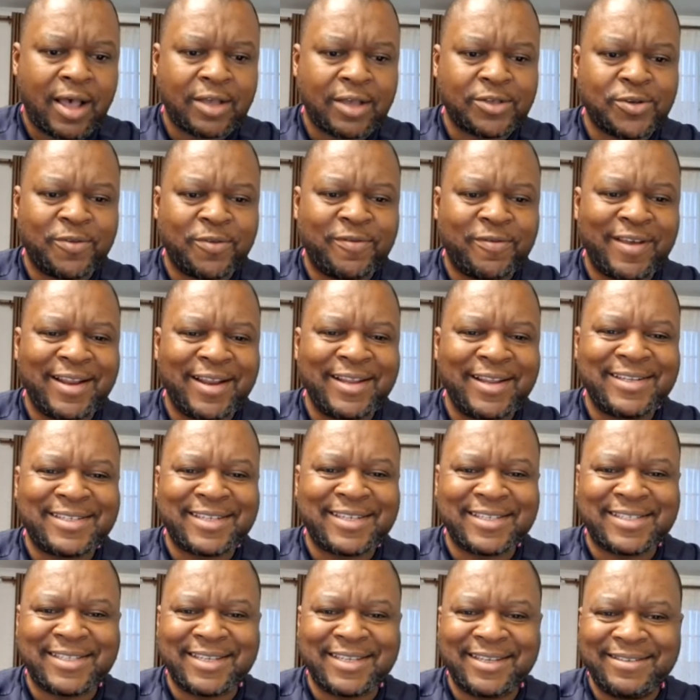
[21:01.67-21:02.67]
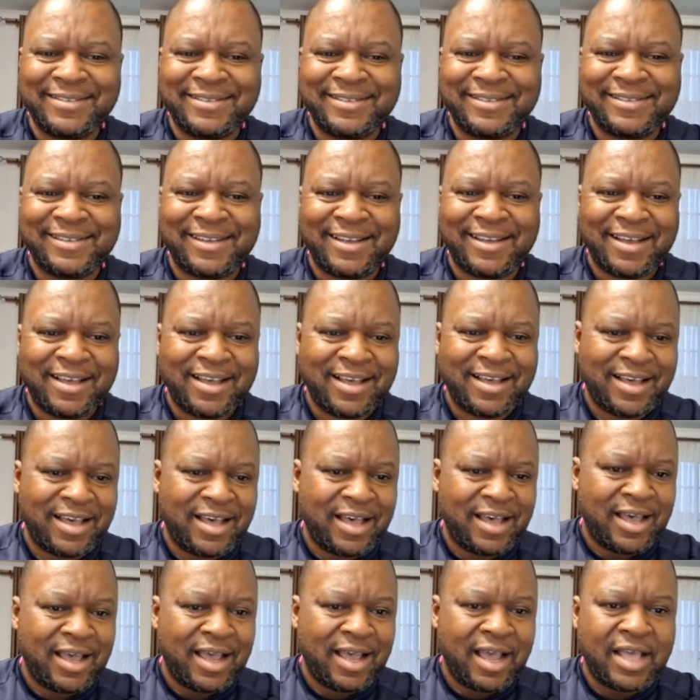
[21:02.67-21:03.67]
So very interesting.
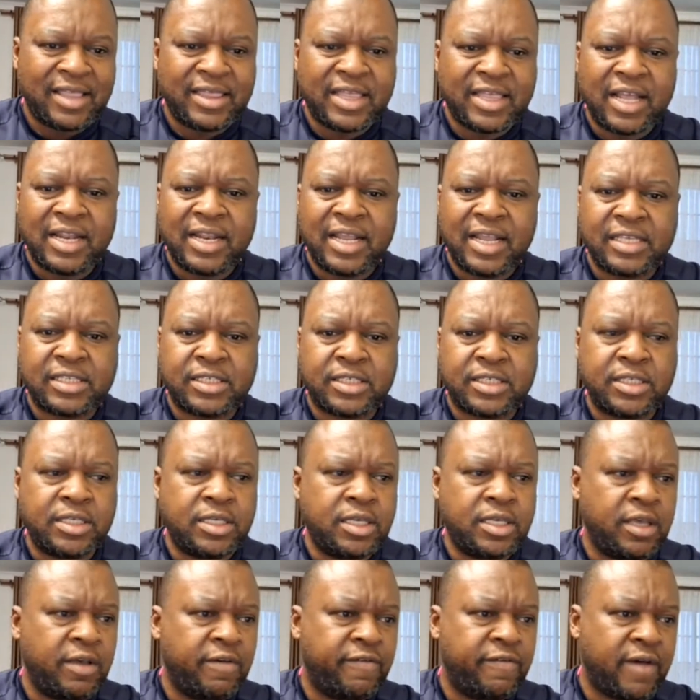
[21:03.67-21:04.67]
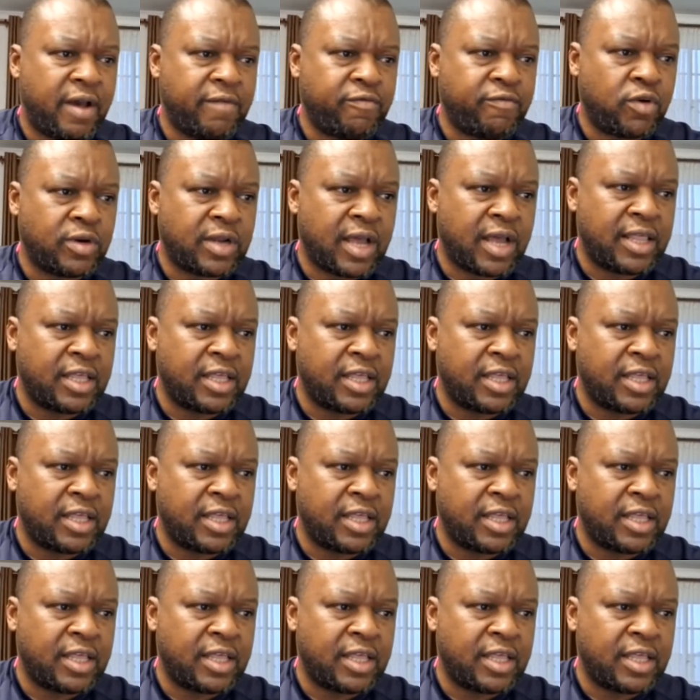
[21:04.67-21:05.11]
And then let's see if I've got